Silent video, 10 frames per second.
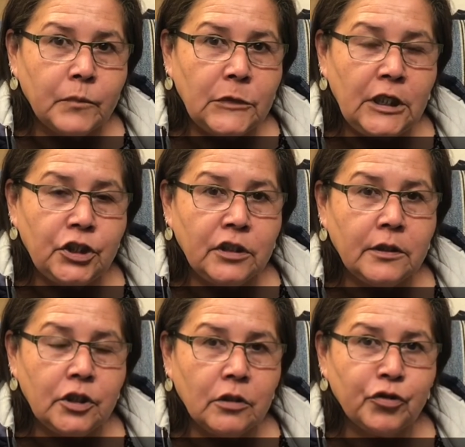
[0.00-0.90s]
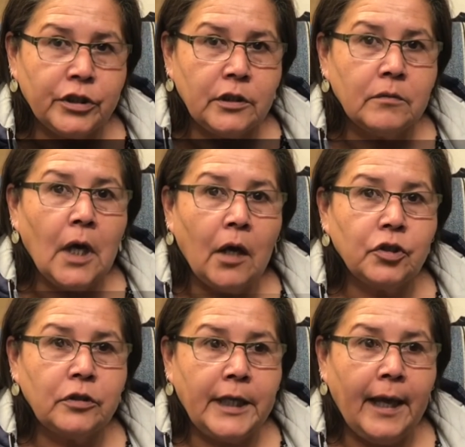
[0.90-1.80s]
teaching the children how
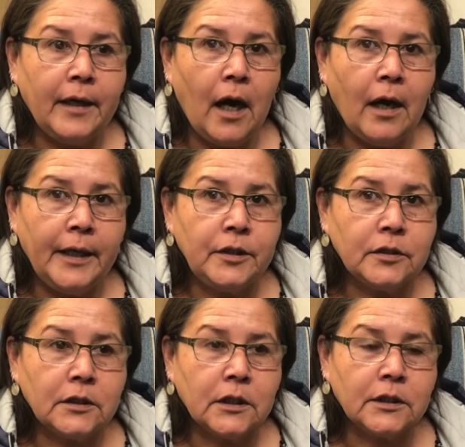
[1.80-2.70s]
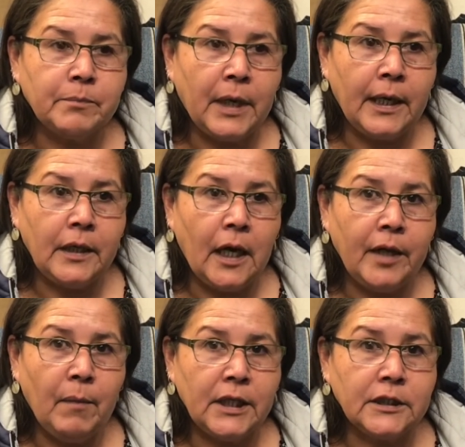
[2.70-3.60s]
to tan hides, because I
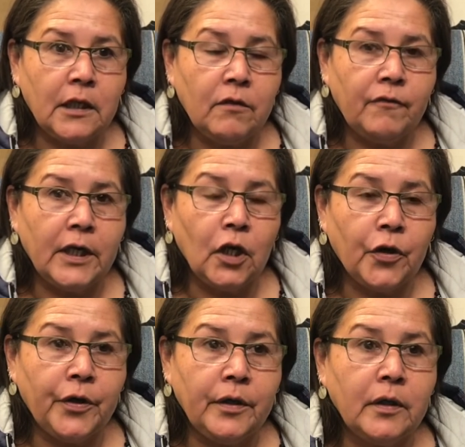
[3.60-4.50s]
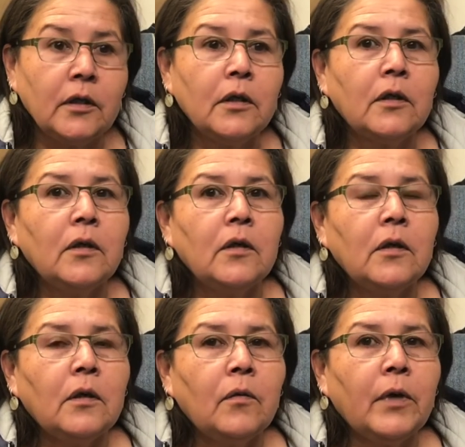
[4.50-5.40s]
learned
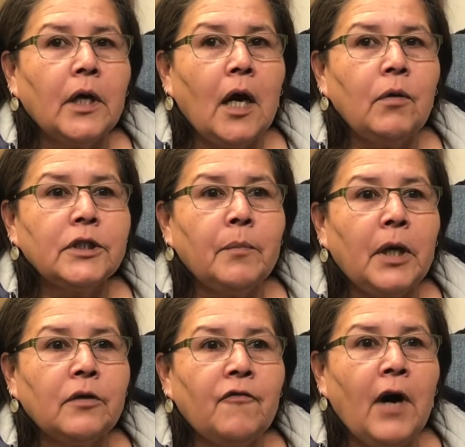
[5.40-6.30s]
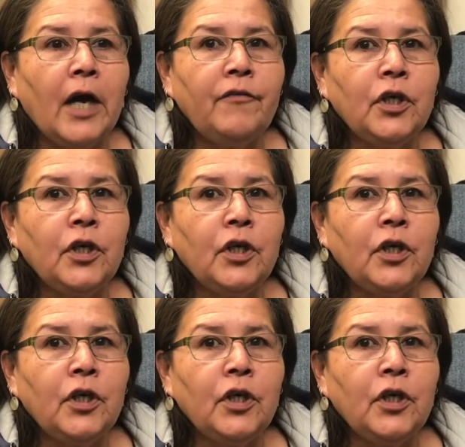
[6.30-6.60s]
when I was about 5